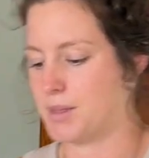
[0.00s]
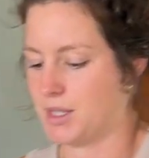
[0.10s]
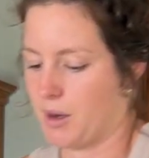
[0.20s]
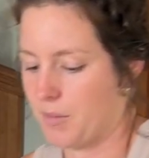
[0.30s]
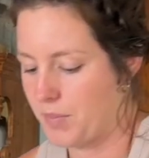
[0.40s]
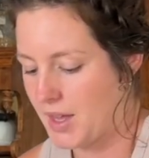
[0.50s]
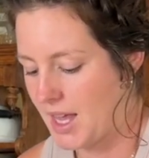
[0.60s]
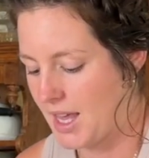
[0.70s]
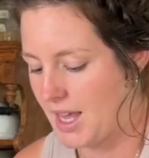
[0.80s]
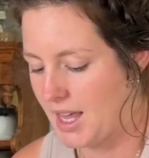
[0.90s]
So
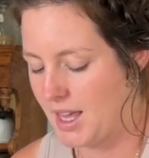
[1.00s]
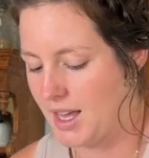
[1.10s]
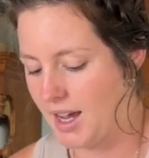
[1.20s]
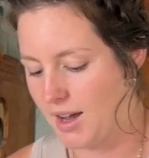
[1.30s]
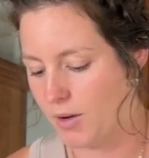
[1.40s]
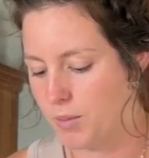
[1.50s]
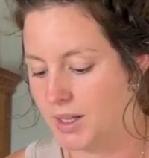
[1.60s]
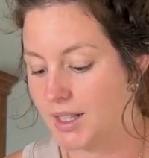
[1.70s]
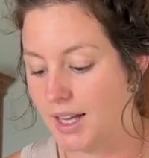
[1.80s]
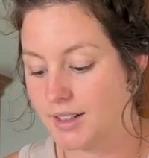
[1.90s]
we'll be
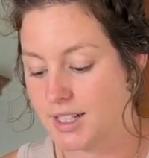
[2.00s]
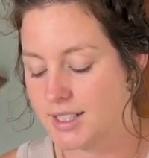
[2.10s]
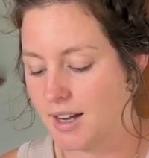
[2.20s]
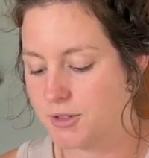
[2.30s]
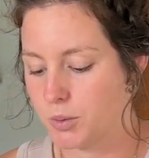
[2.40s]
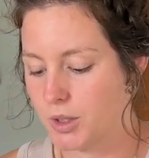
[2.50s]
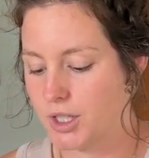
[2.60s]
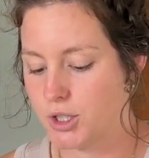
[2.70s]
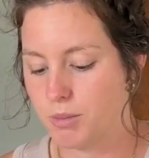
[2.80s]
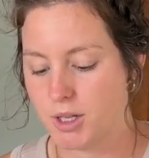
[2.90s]
glad not to have to worry
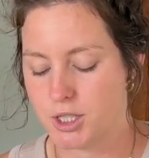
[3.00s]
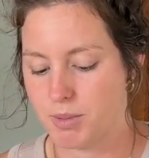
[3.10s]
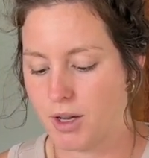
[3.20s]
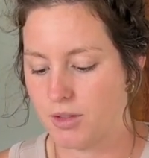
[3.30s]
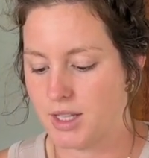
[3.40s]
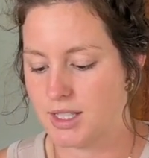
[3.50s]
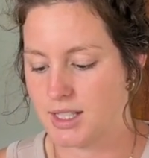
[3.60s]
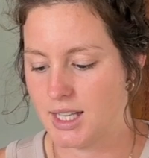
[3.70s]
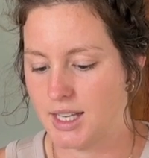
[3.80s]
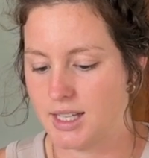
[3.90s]
too much about these
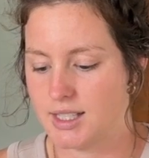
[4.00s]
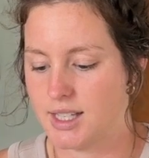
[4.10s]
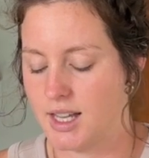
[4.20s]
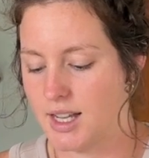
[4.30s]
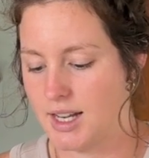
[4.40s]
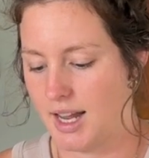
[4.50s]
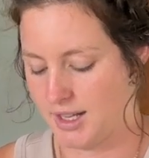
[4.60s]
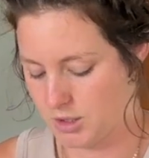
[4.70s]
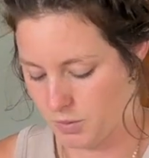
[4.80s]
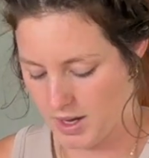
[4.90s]
things
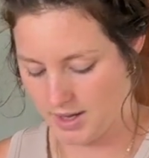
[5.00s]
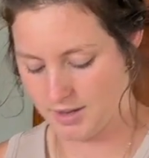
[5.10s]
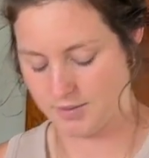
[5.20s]
next week.